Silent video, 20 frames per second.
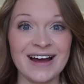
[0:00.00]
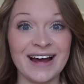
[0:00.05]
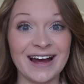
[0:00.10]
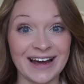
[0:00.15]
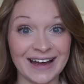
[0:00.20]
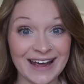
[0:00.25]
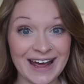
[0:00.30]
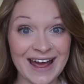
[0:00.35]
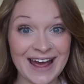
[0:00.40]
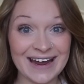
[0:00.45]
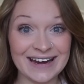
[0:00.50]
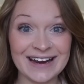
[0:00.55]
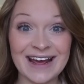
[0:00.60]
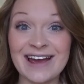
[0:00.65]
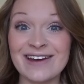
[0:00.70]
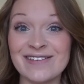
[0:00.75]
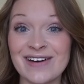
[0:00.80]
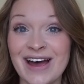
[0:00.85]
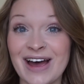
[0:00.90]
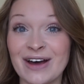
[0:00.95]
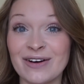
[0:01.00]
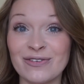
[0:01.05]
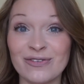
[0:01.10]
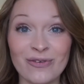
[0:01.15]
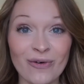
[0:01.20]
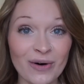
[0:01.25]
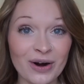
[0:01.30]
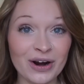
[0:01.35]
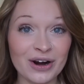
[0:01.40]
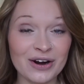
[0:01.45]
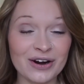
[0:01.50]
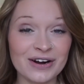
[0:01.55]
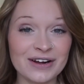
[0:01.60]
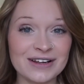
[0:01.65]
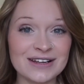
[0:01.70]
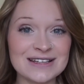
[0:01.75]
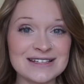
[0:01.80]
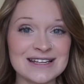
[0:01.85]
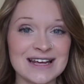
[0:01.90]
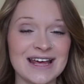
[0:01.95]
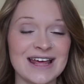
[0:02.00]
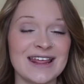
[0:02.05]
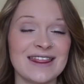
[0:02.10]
Again, I've had 4 girls.